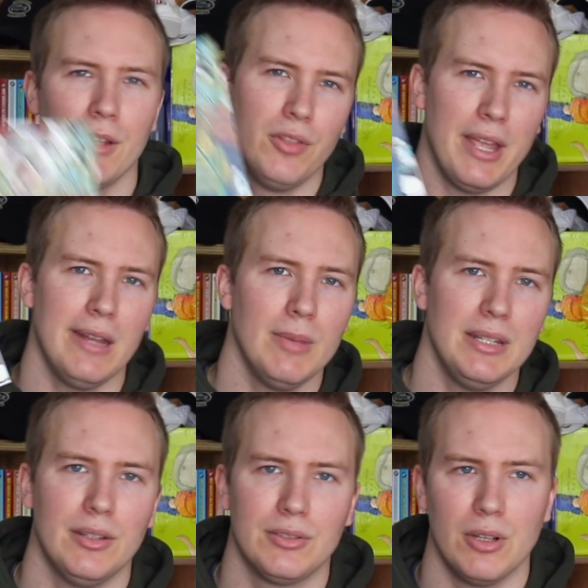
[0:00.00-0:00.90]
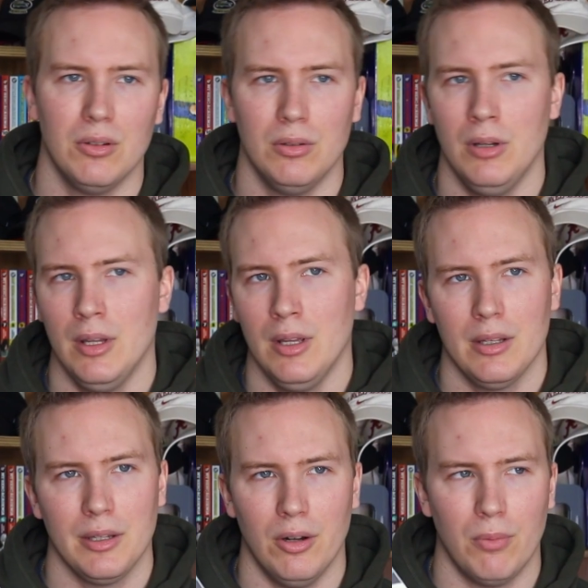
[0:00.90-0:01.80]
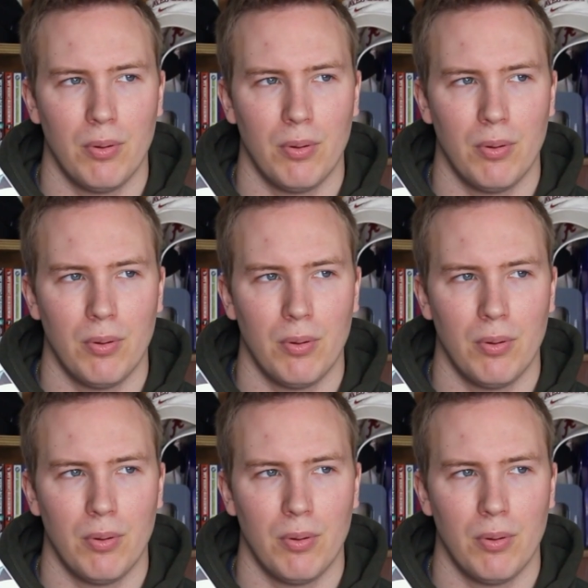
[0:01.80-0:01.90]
So the anime does go, you know,